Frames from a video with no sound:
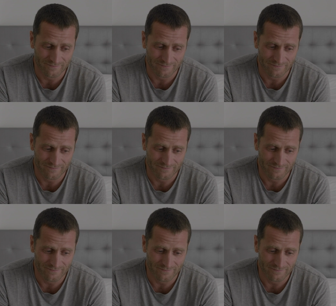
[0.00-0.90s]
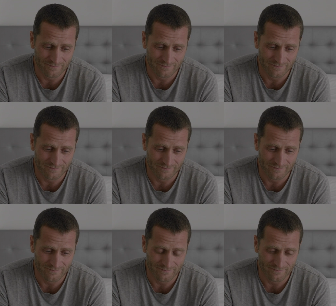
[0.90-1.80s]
Nobody speaks.